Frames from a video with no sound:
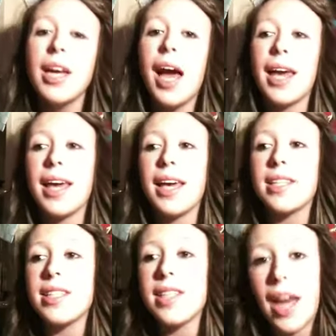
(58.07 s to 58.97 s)
I
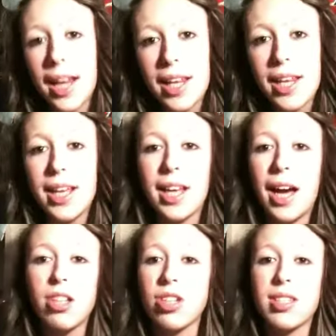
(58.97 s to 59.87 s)
hate styling it.
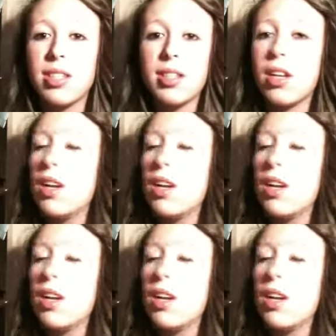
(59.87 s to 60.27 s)
I just,